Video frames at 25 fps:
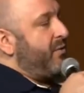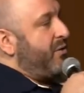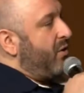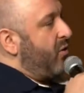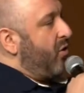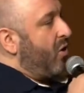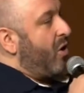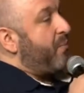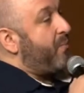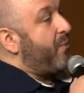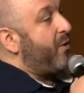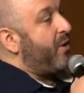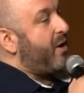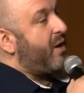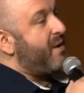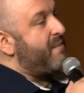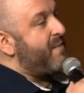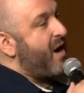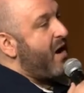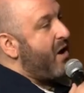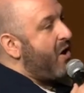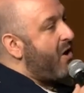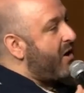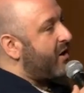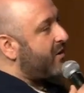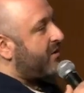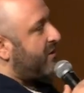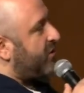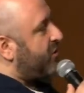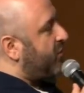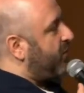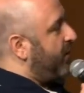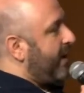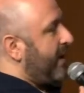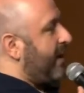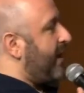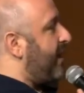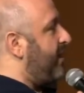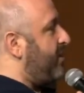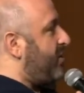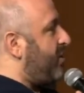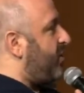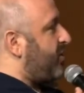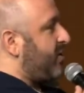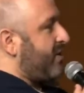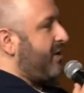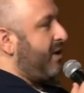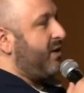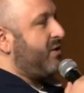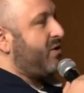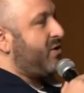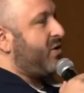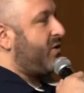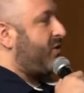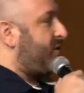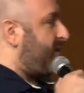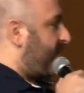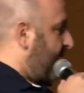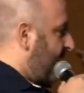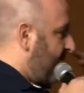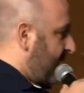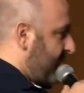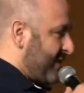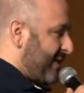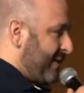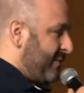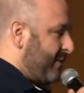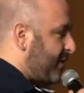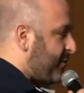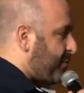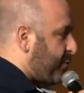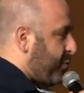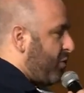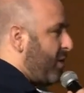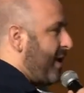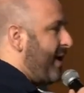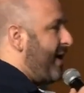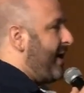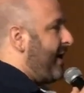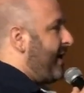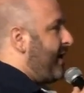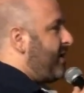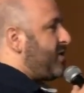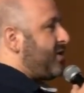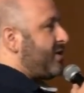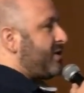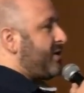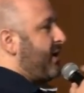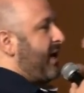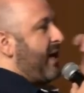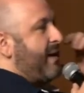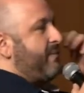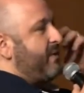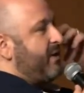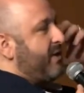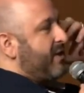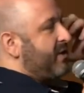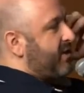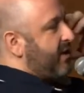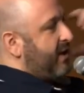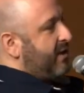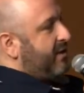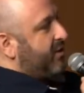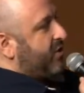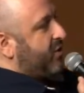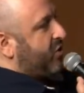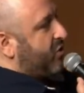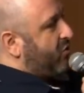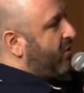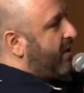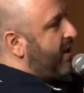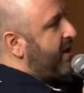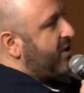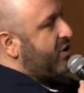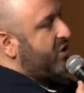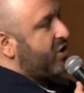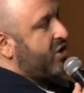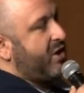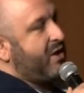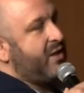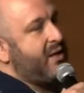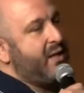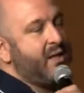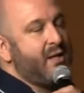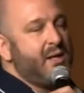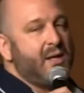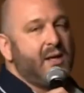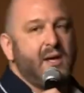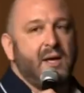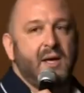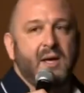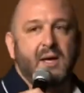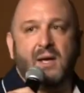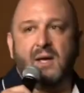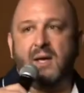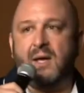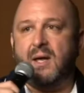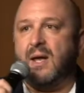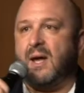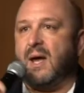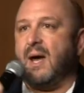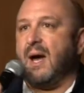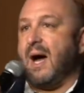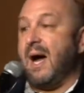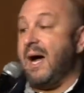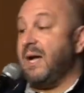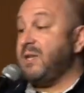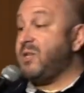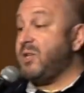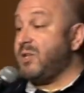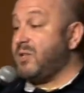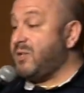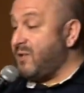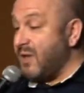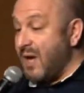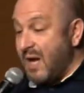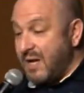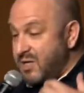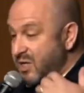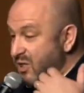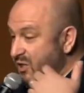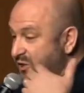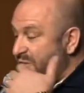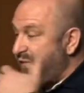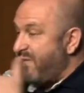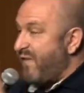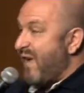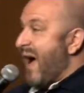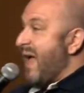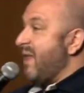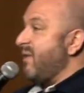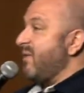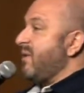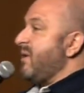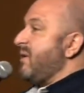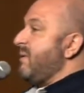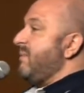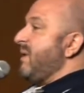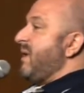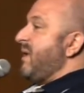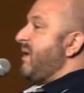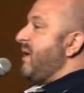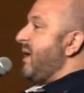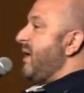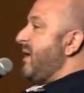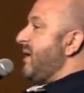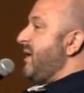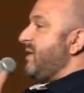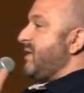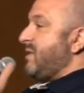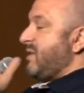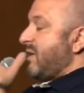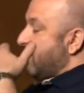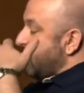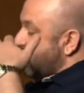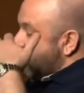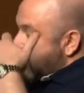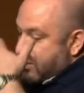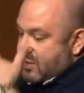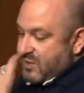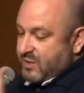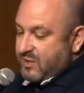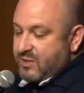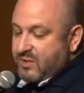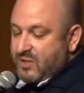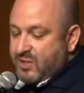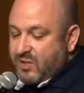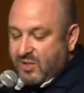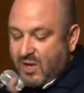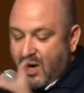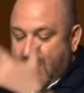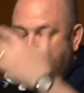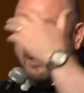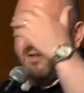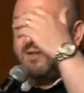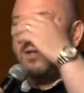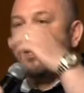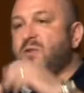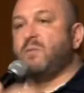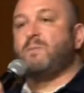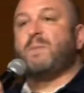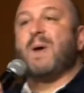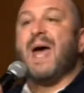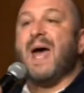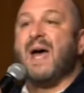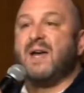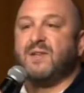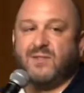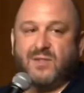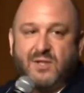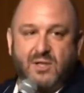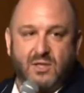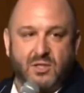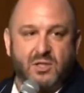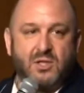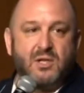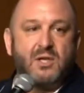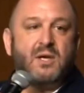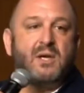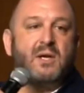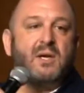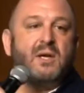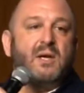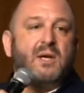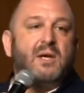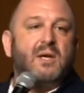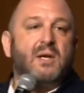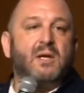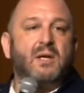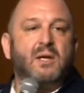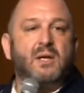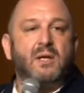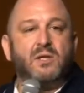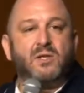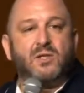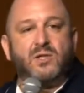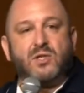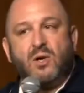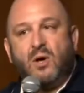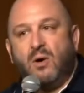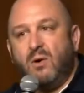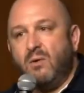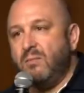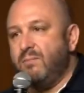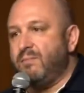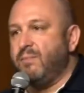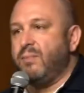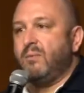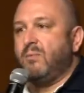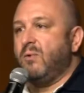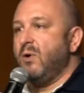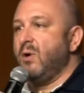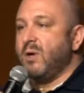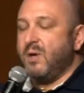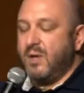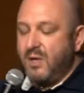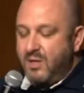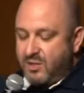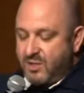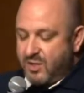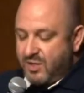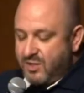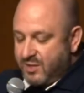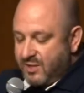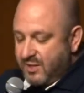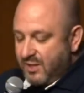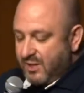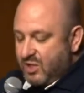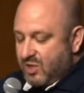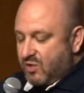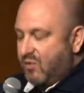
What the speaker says: the Lord put it on my heart this week, and as I was praying, he just gave me this illustration, and I just followed him, and he said, just study this passage. And so we're going to just